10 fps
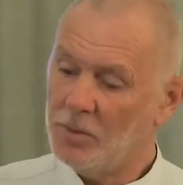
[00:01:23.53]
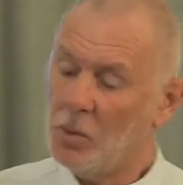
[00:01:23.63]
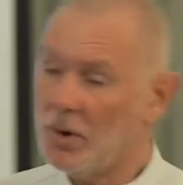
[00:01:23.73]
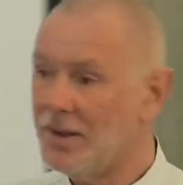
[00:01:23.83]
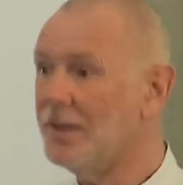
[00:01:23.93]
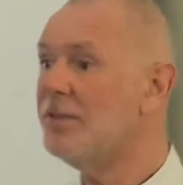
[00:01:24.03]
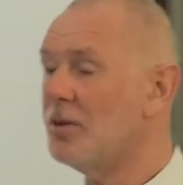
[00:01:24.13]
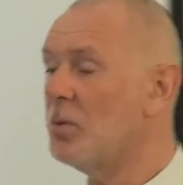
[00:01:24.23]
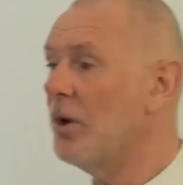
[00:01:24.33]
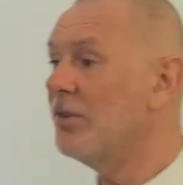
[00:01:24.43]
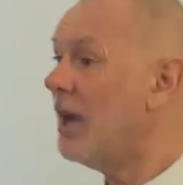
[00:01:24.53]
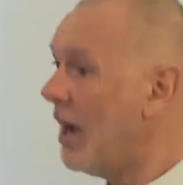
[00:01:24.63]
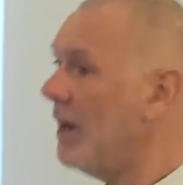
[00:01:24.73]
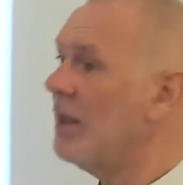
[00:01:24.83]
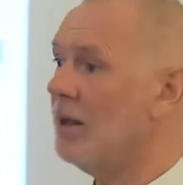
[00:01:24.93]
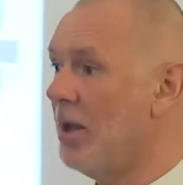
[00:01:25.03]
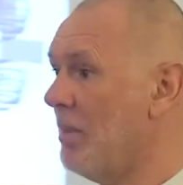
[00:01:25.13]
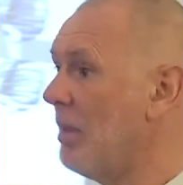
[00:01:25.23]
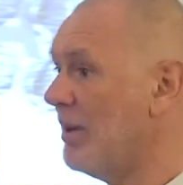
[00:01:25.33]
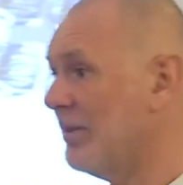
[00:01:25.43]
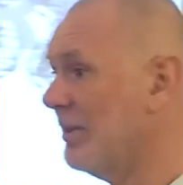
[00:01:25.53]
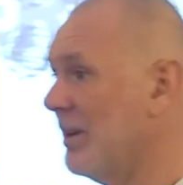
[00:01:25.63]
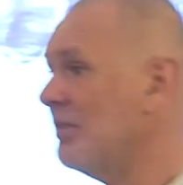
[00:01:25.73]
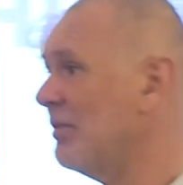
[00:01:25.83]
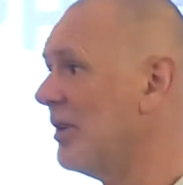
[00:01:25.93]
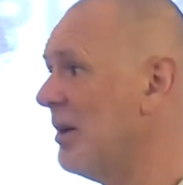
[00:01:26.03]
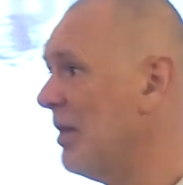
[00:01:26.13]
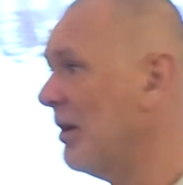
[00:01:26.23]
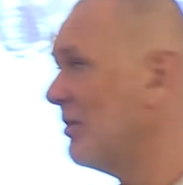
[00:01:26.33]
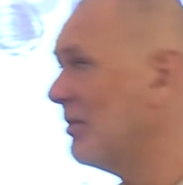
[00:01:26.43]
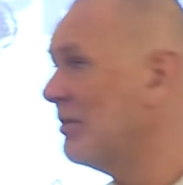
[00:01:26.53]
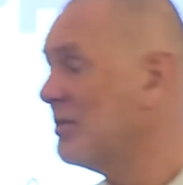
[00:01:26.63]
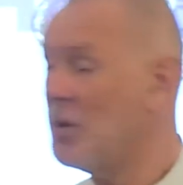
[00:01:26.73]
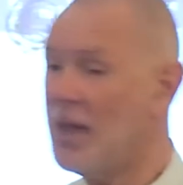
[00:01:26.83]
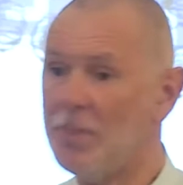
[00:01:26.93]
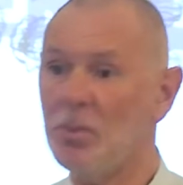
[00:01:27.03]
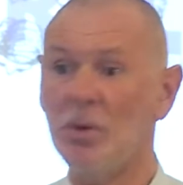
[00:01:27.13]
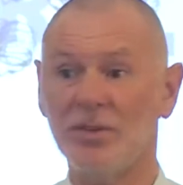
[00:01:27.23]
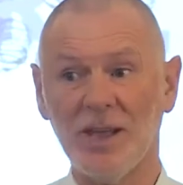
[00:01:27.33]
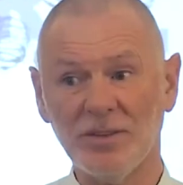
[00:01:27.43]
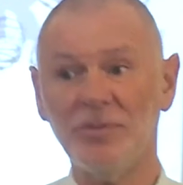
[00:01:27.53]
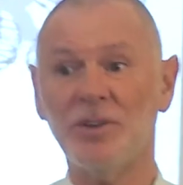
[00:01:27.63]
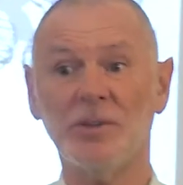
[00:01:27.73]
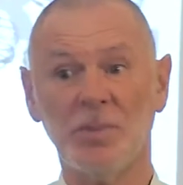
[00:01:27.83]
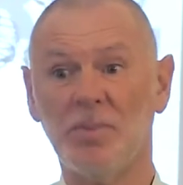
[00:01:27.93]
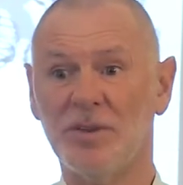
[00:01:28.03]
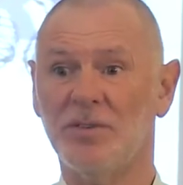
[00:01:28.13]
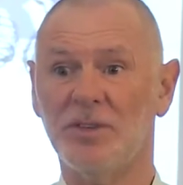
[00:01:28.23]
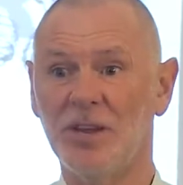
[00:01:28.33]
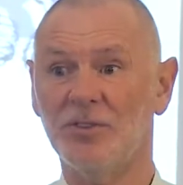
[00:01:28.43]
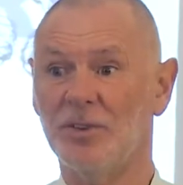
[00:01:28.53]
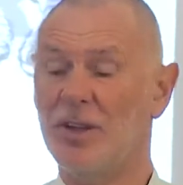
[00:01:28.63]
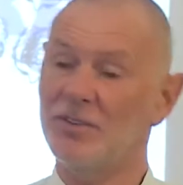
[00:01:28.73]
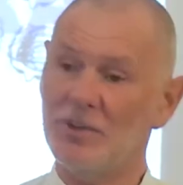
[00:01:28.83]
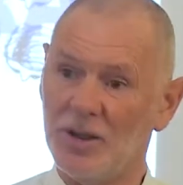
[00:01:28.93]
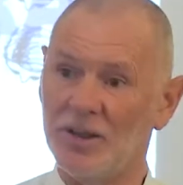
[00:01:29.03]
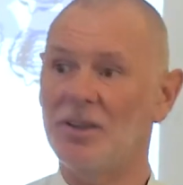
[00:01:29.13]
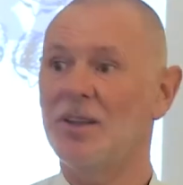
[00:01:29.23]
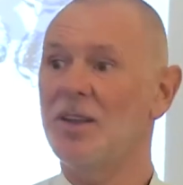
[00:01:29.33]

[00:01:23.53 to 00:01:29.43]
But what I did do was, I didn't like my presentation very much. So what happened was, as I finished my presentation, I started